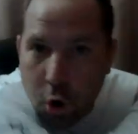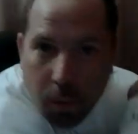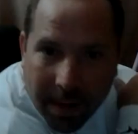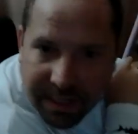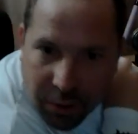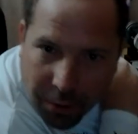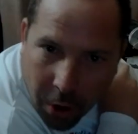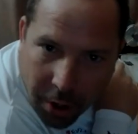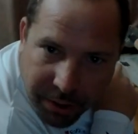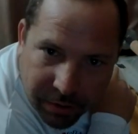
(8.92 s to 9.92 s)
what is going
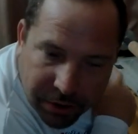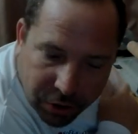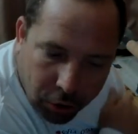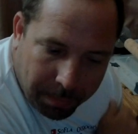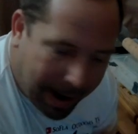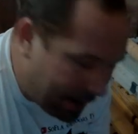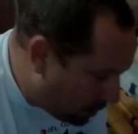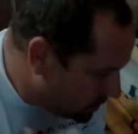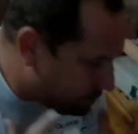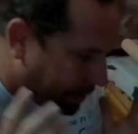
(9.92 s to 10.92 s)
on YouTube? I
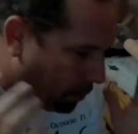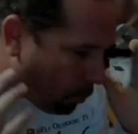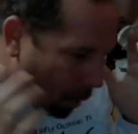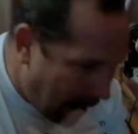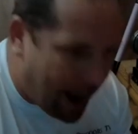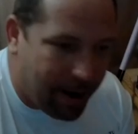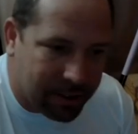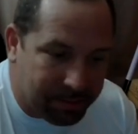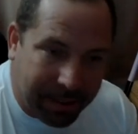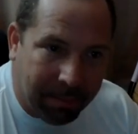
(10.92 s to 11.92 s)
know it's been a while,
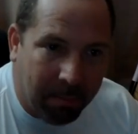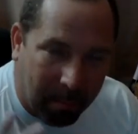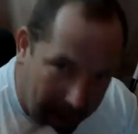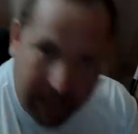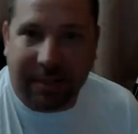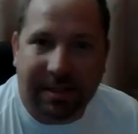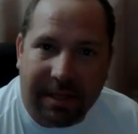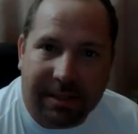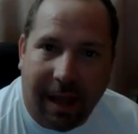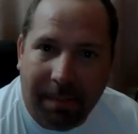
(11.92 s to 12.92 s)
it's been months
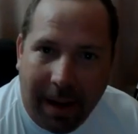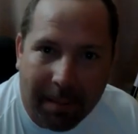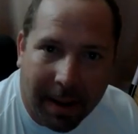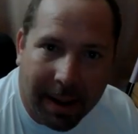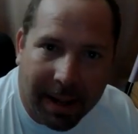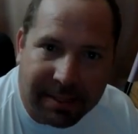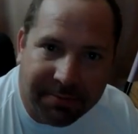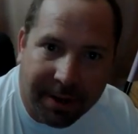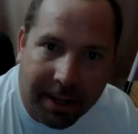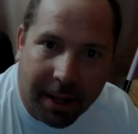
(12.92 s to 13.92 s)
since I made my last
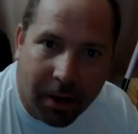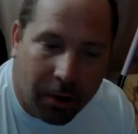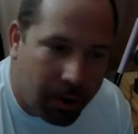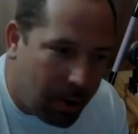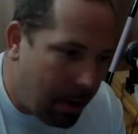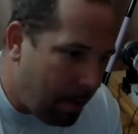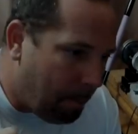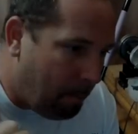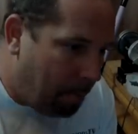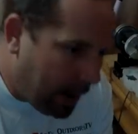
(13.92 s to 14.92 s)
video,
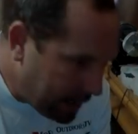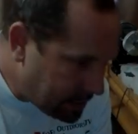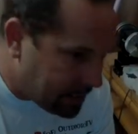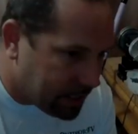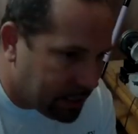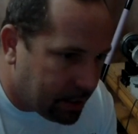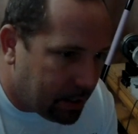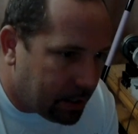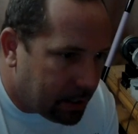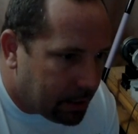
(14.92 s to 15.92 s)
but
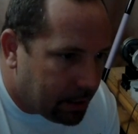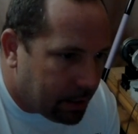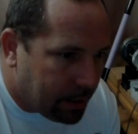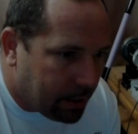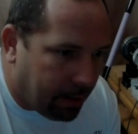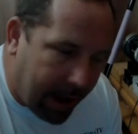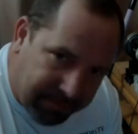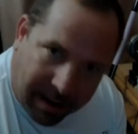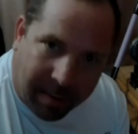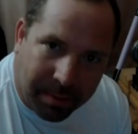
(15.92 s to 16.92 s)
life
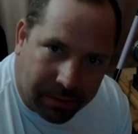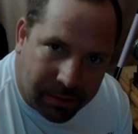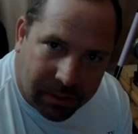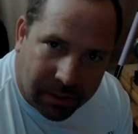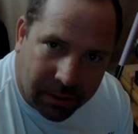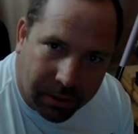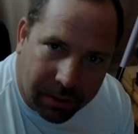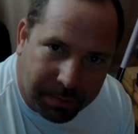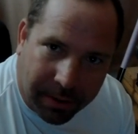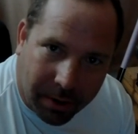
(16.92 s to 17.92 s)
happens.
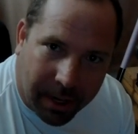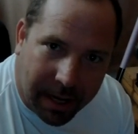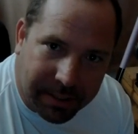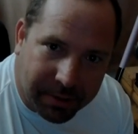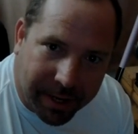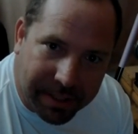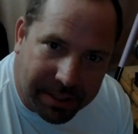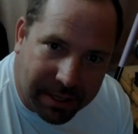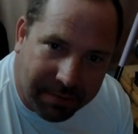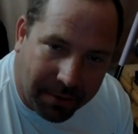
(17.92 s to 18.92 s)
There's been all kinds of crazy
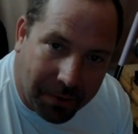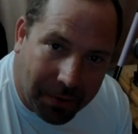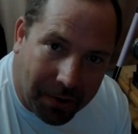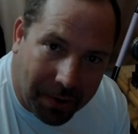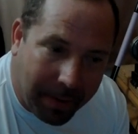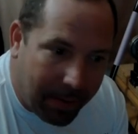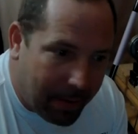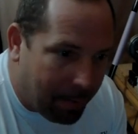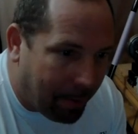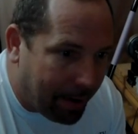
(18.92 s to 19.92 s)
stuff going on.
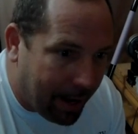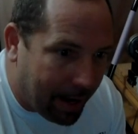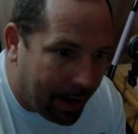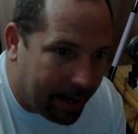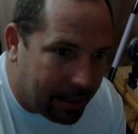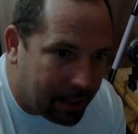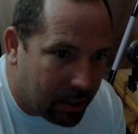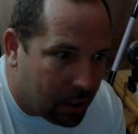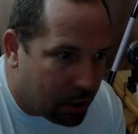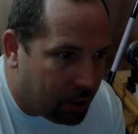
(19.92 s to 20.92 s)
My dad had
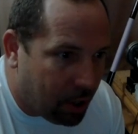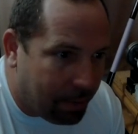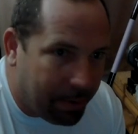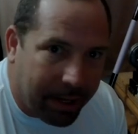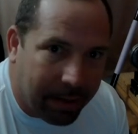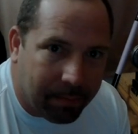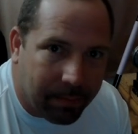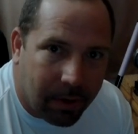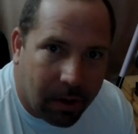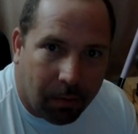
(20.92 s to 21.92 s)
double hip
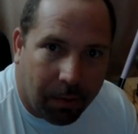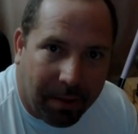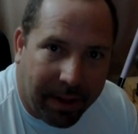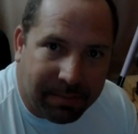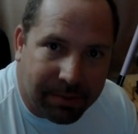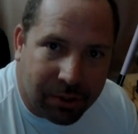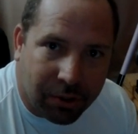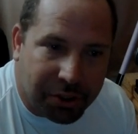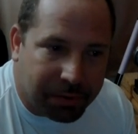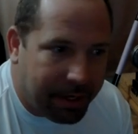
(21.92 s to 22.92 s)
replacement
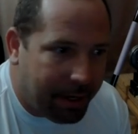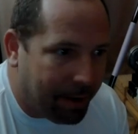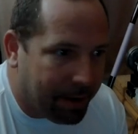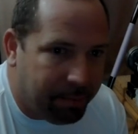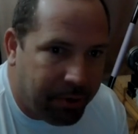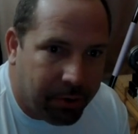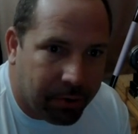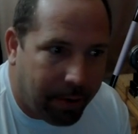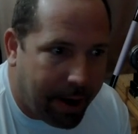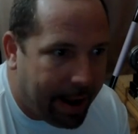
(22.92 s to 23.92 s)
surgery, my computer
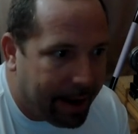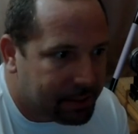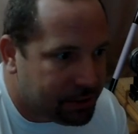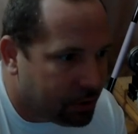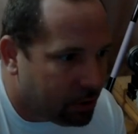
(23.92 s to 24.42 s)
crashed,